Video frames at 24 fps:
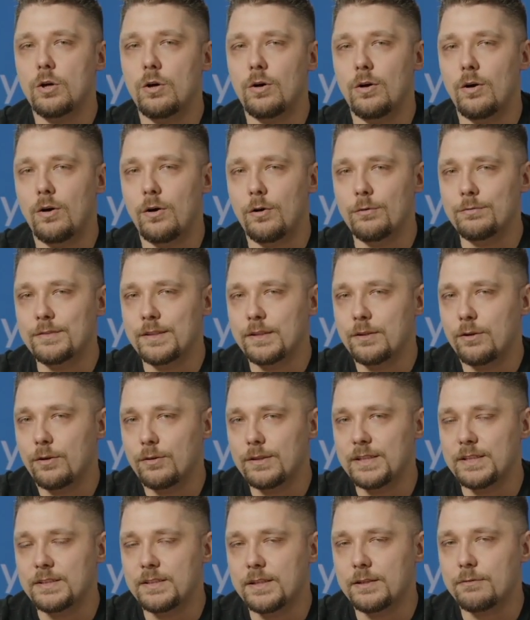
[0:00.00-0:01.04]
of the whole
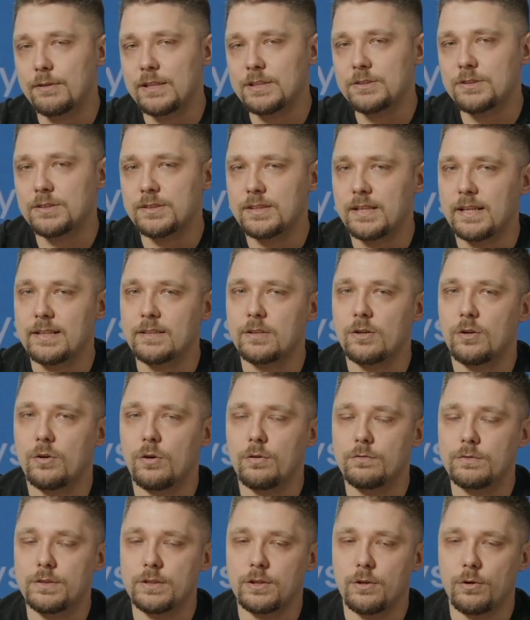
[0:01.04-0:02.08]
integration and
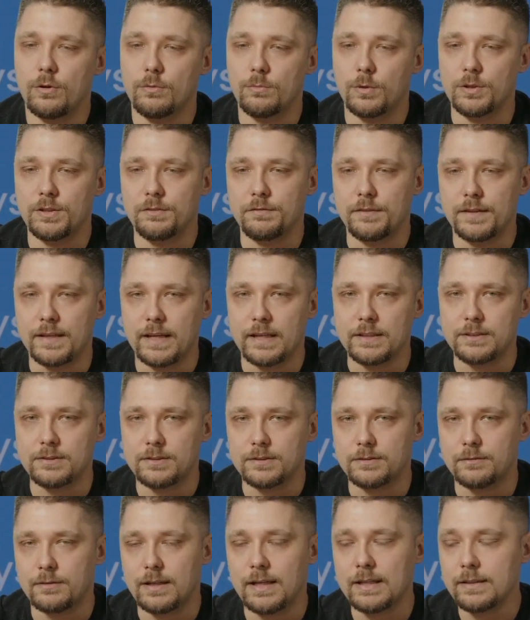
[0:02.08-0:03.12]
of the whole
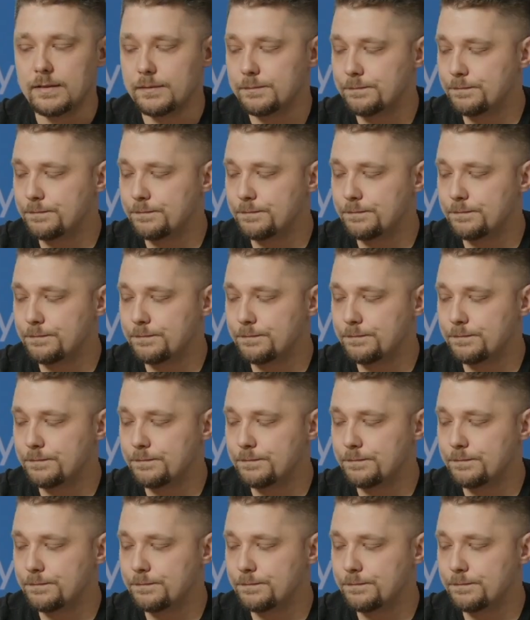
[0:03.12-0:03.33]
modification, right?